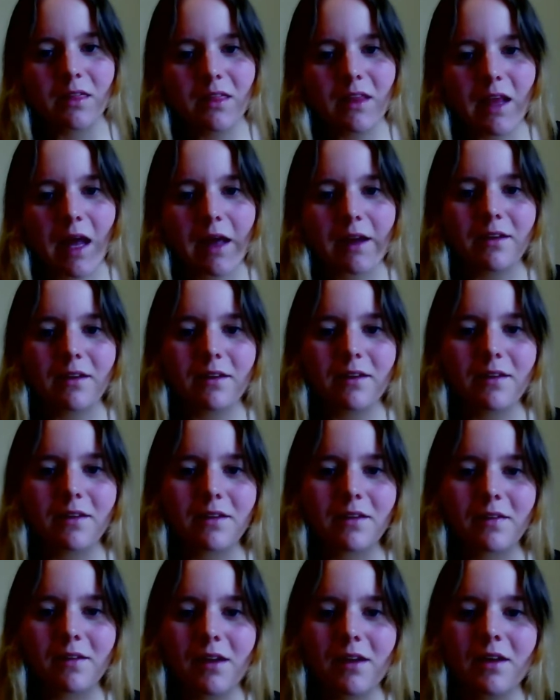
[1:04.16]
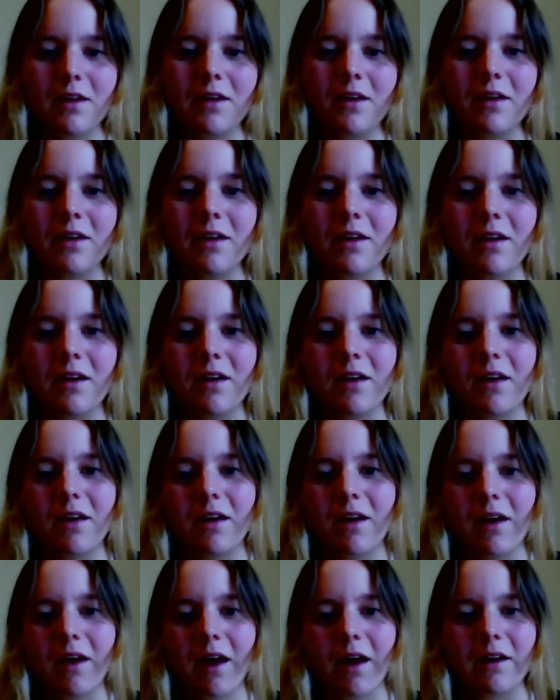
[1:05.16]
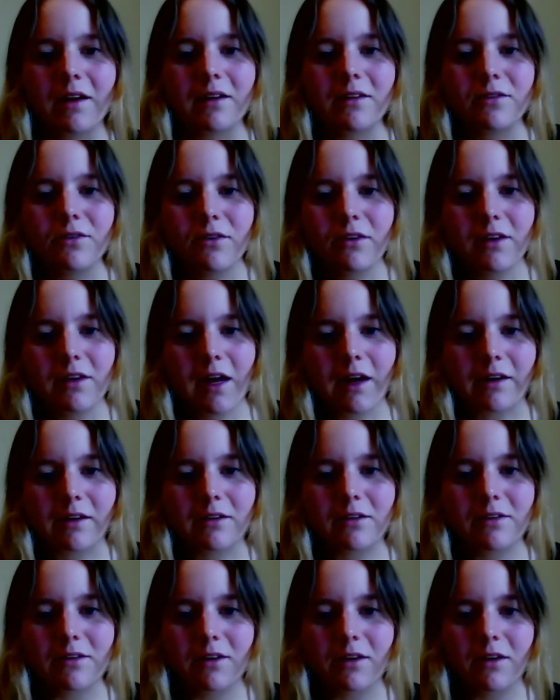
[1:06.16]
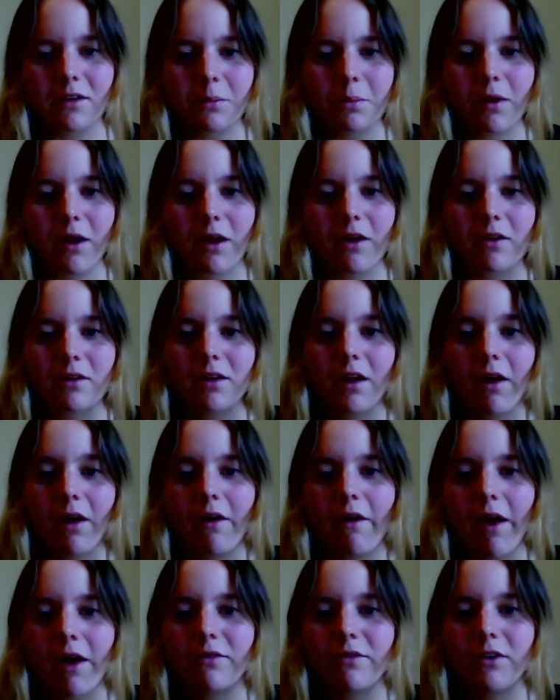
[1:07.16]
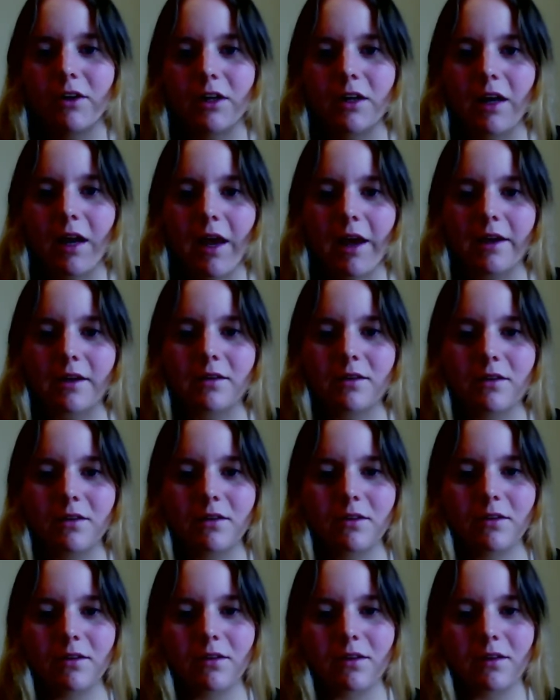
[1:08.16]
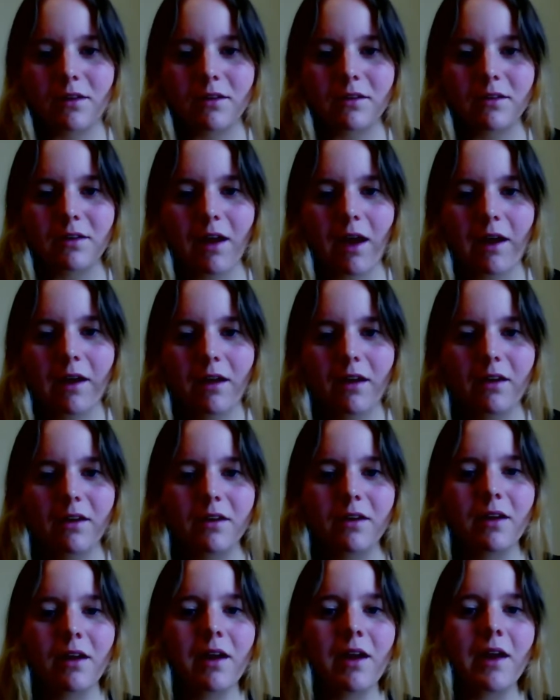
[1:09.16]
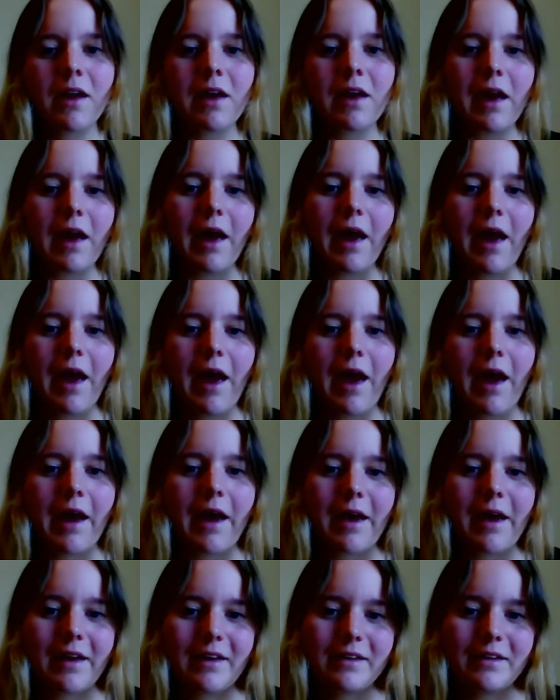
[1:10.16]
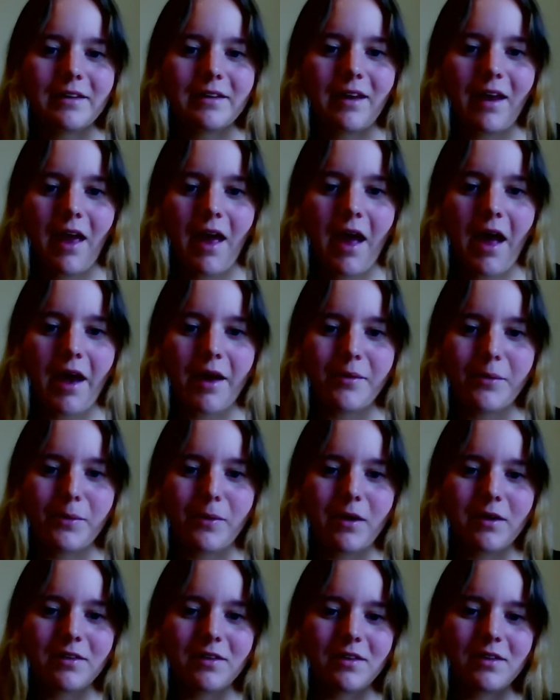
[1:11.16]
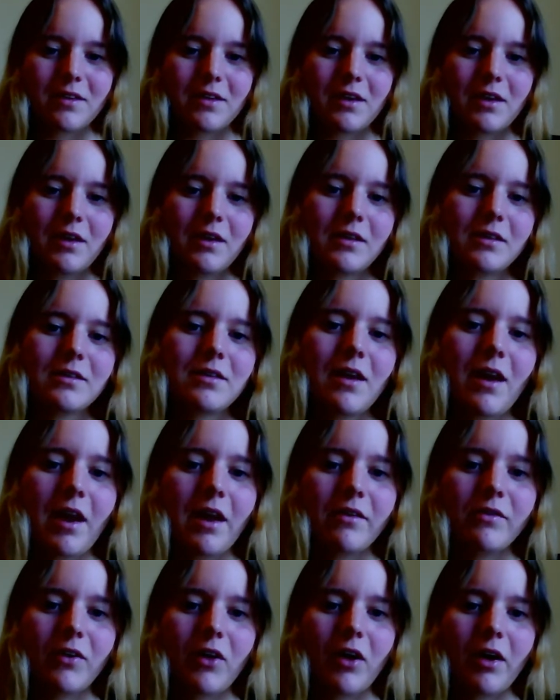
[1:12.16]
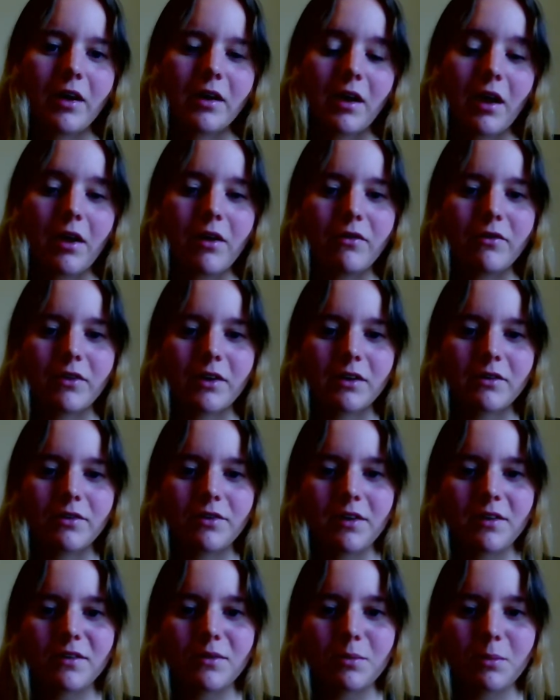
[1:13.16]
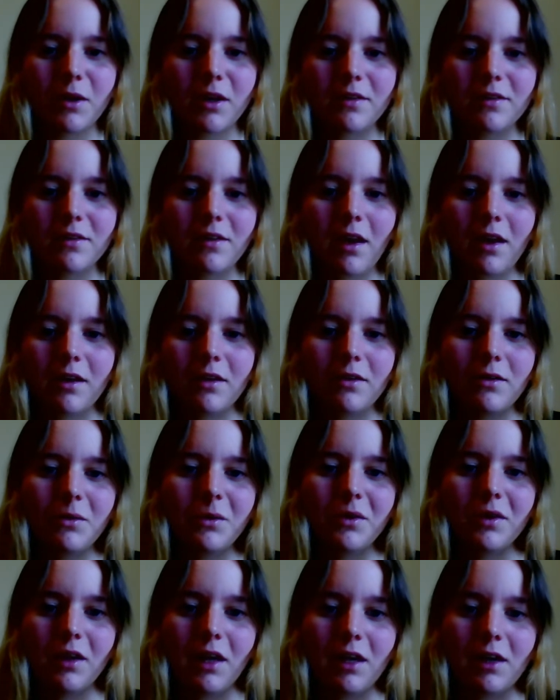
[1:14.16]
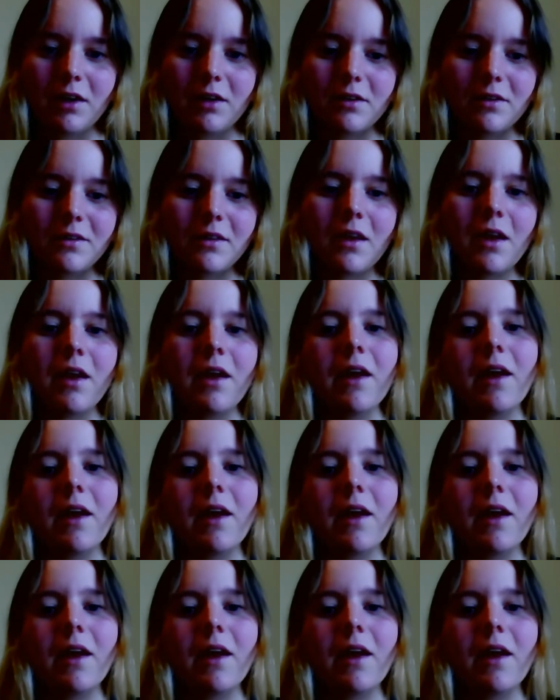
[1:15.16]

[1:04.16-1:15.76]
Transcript: that's an introduction about how I would like to use the channel. And I was in Taiwan over Christmas and New Year's,